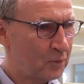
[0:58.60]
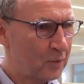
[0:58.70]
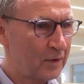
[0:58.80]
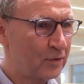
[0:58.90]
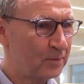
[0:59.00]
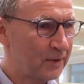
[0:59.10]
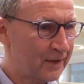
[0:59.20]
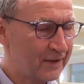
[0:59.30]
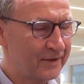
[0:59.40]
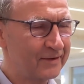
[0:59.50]
Well, you're
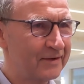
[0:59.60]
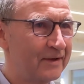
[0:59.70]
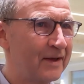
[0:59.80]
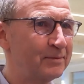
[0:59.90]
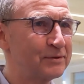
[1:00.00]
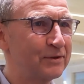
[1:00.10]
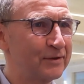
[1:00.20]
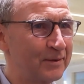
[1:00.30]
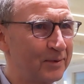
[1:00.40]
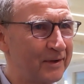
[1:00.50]
playing it,
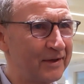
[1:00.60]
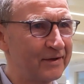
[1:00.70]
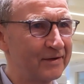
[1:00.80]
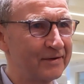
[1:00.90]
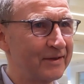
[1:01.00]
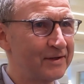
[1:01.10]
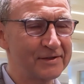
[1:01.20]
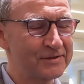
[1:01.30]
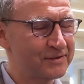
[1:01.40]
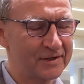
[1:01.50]
absolutely playing it. That
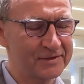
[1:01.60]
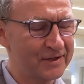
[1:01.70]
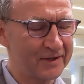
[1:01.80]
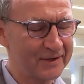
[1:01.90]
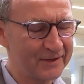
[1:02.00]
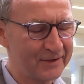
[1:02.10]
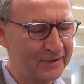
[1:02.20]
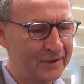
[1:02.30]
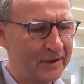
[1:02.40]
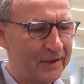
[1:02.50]
is exactly it.
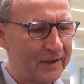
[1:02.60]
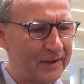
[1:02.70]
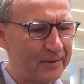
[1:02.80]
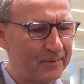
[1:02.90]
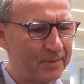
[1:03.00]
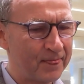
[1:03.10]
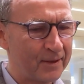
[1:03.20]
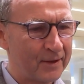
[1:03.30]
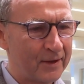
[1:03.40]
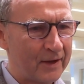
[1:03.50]

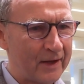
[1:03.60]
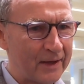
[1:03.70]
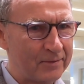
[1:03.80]
I